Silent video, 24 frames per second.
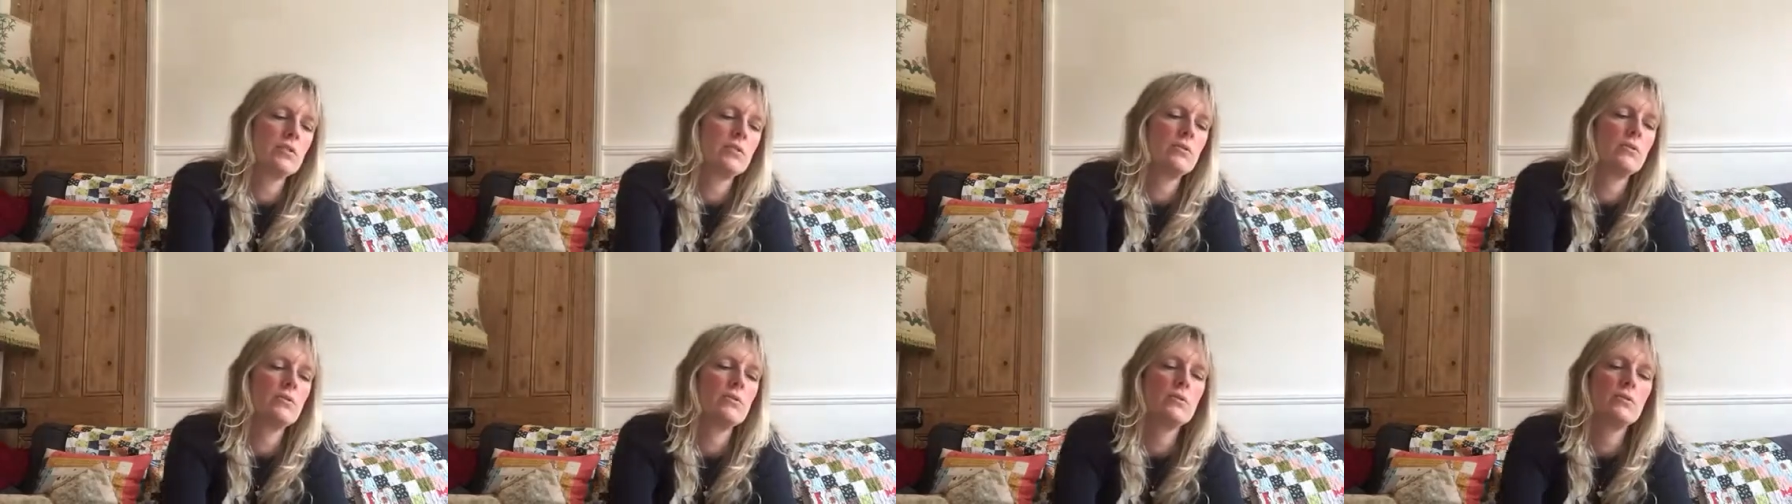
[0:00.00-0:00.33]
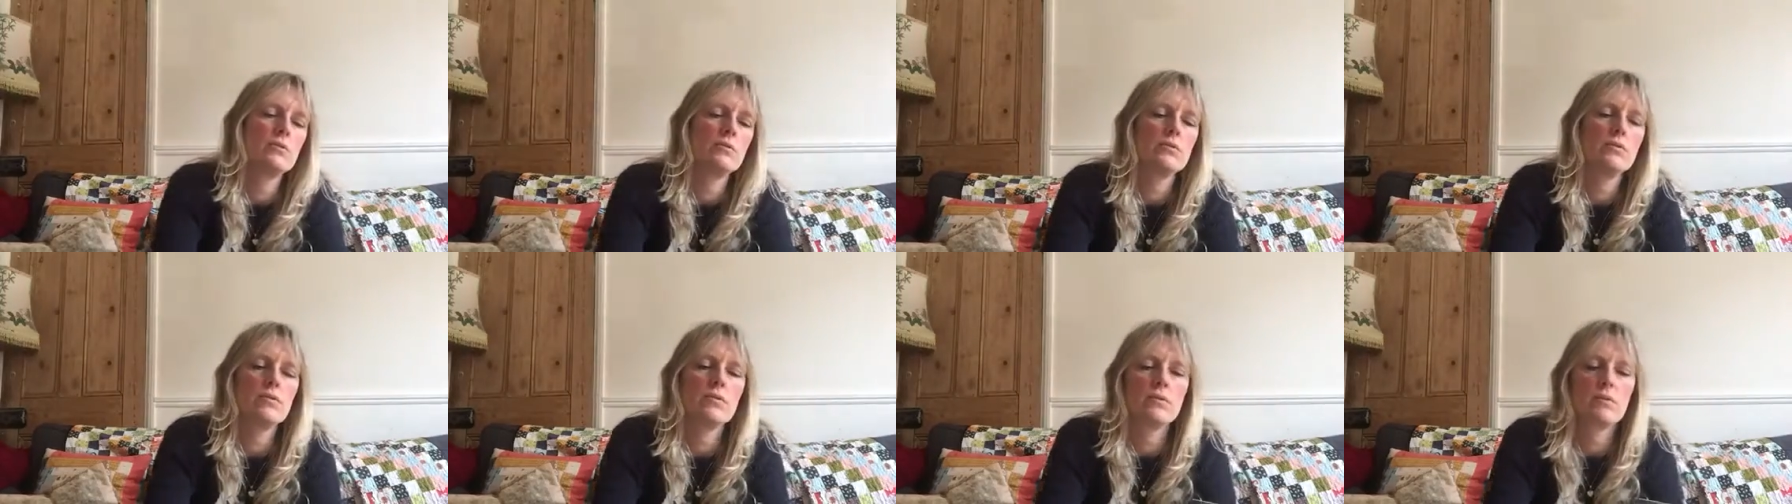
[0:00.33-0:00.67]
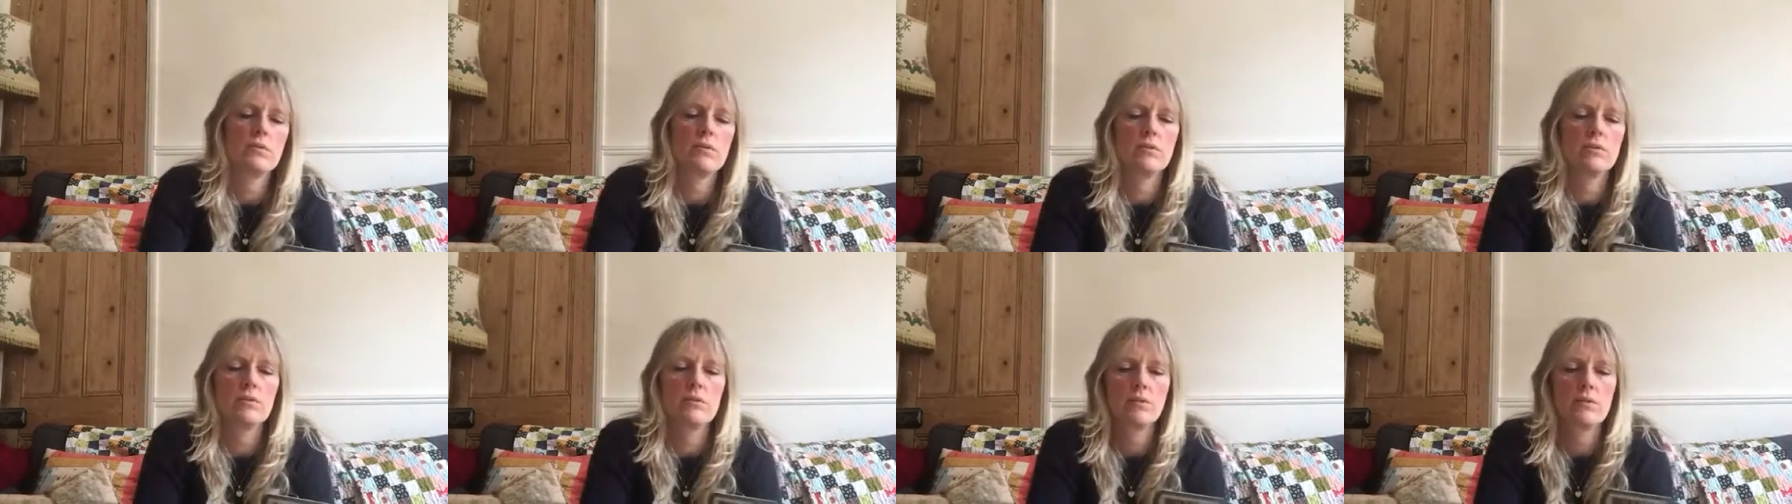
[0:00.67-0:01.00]

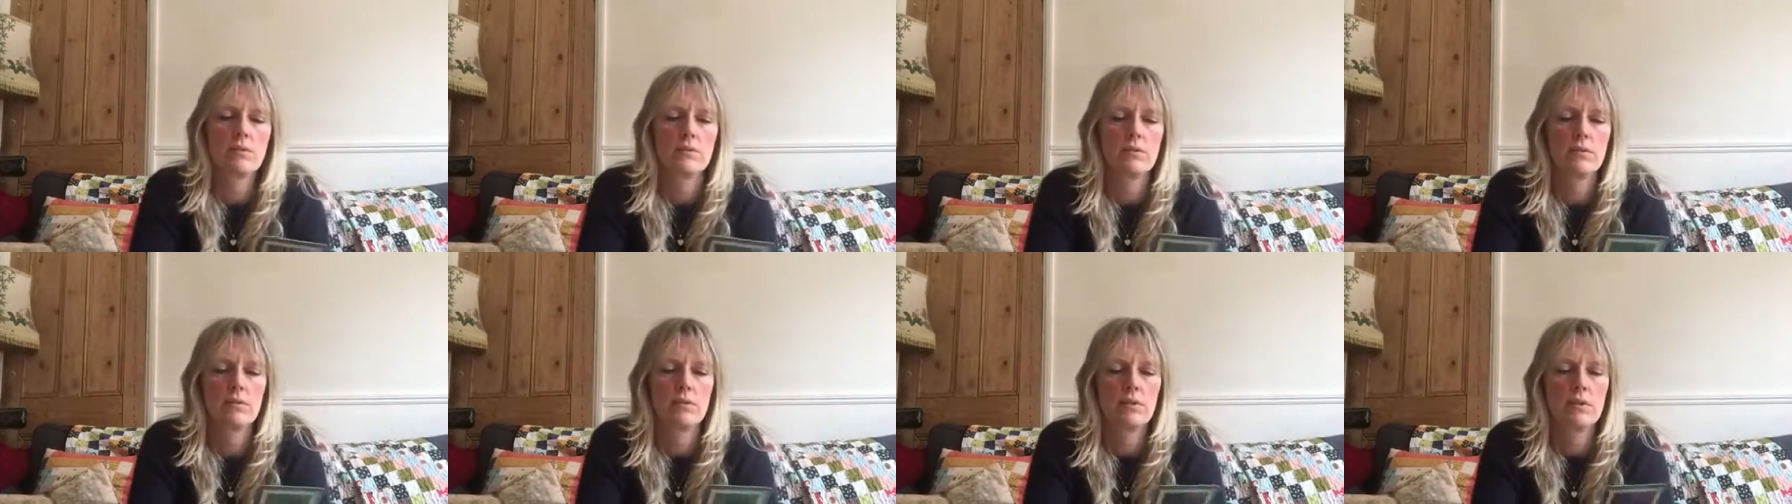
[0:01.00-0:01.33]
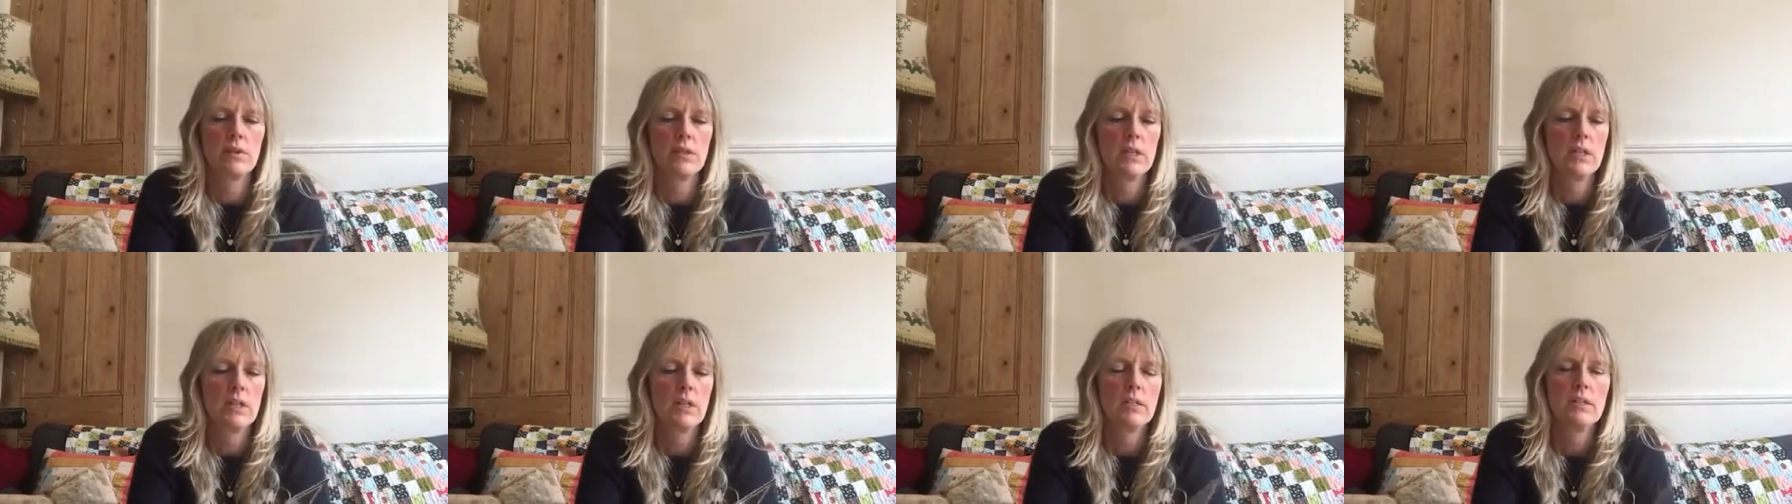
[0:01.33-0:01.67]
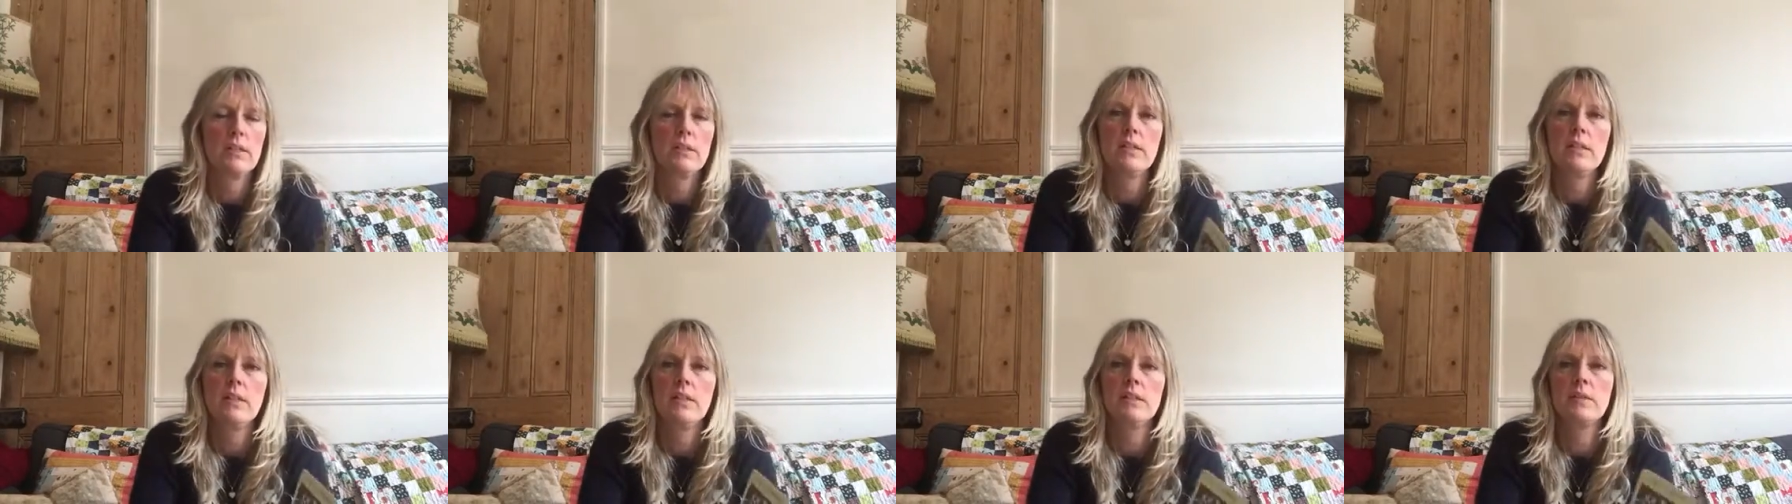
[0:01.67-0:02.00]
thoughts.
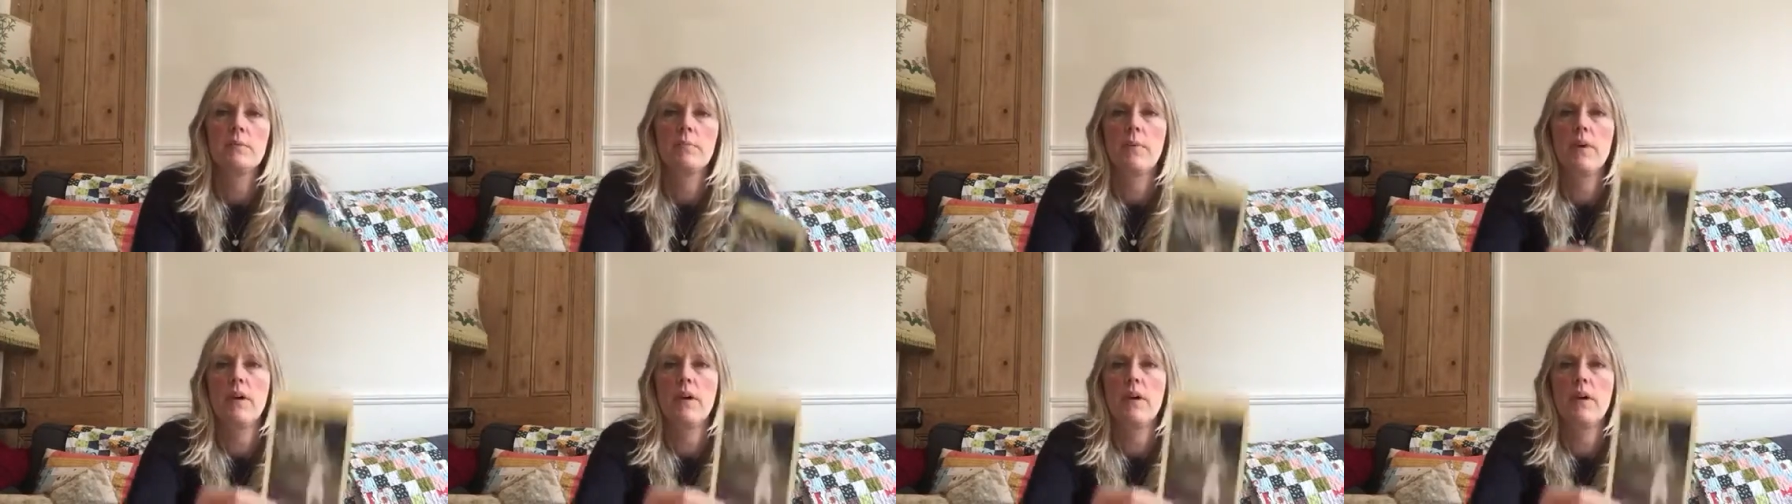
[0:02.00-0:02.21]
See this